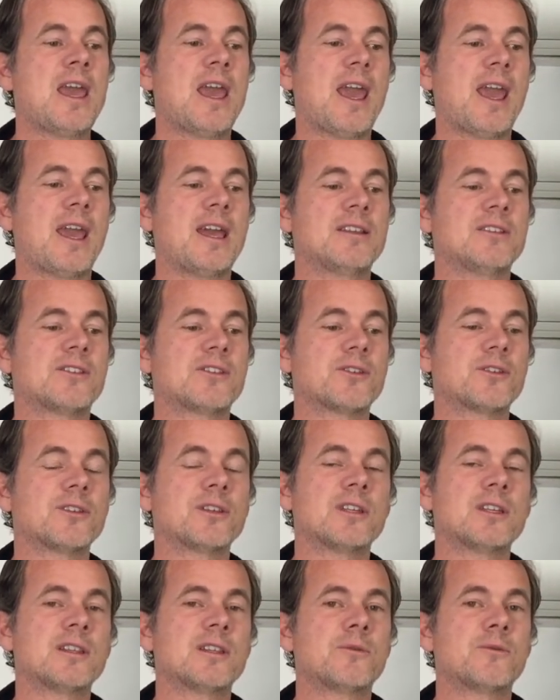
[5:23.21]
And
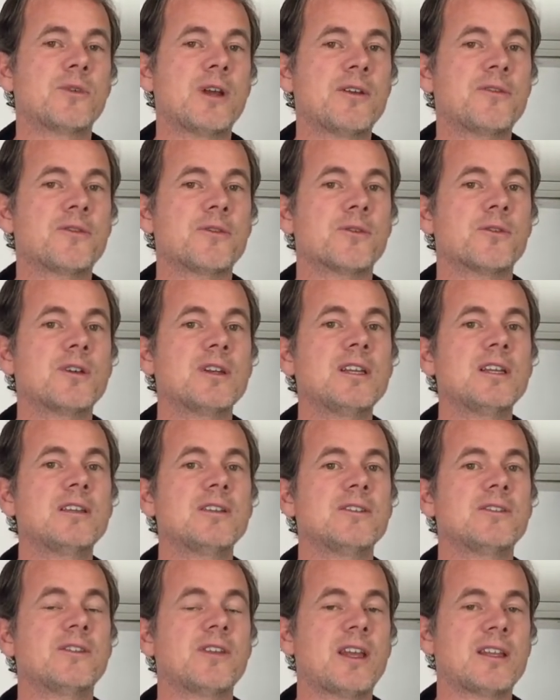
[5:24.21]
certainly the referees